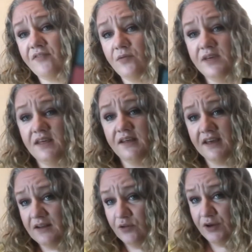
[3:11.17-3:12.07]
wee
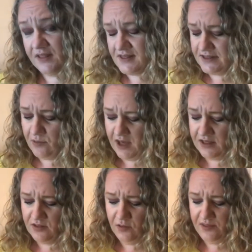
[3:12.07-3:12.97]
kind of look and see what I can
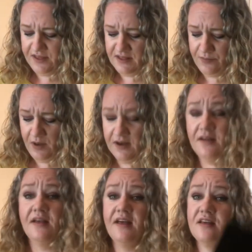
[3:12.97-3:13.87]
do with this one.
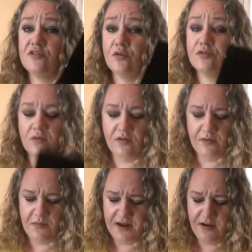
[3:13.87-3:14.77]
It's also got the
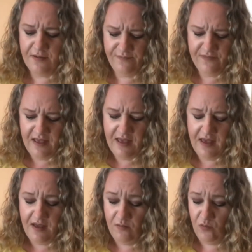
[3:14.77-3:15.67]
mirror,
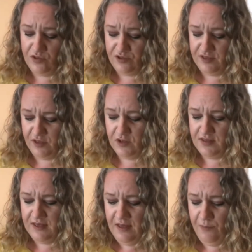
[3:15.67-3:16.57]
which is good,
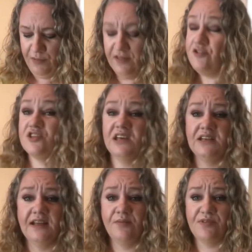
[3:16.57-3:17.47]
but the shade
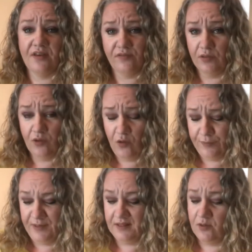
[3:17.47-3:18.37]
names have long
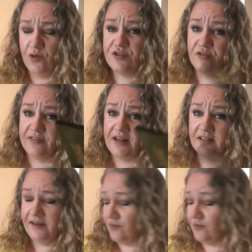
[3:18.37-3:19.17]
been lost on that little